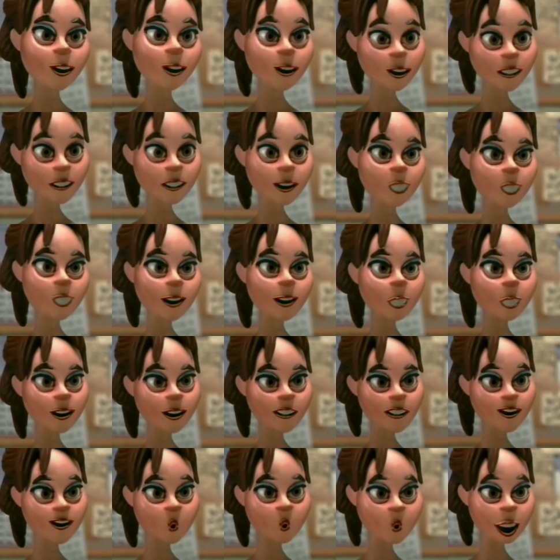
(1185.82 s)
I need to
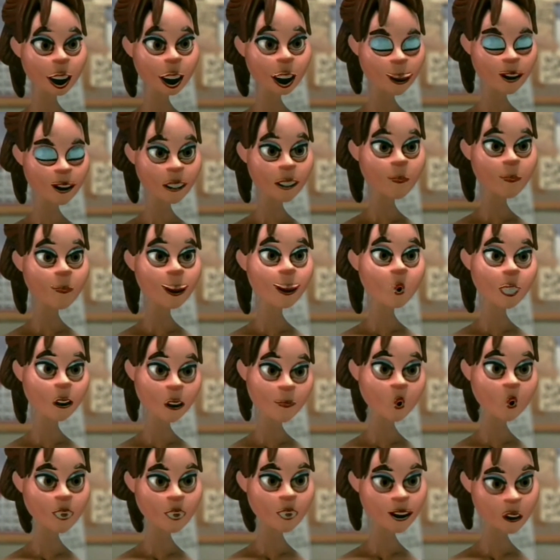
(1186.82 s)
tell you why I really
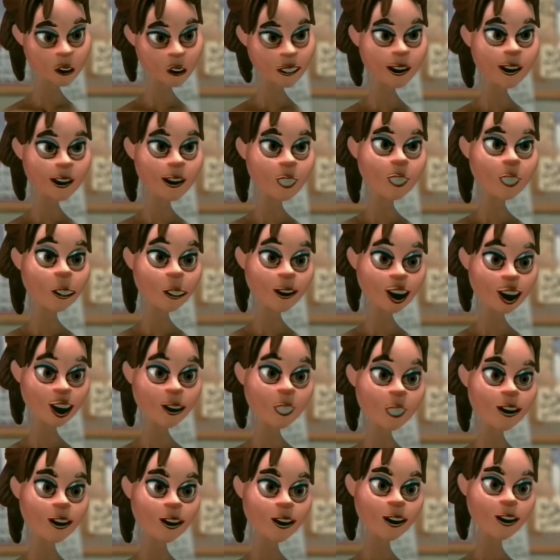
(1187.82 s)
broke up with you last
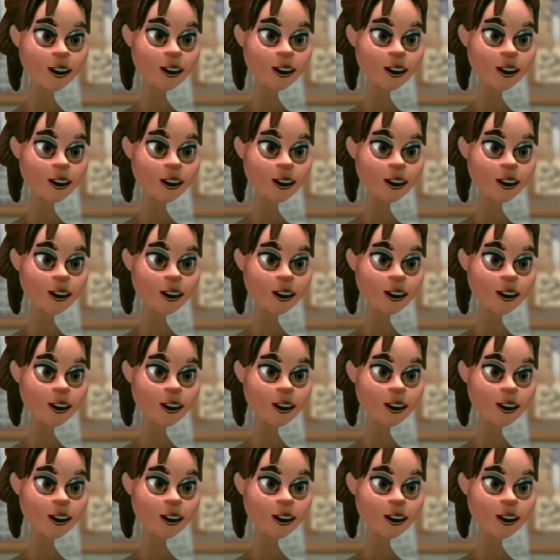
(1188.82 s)
night.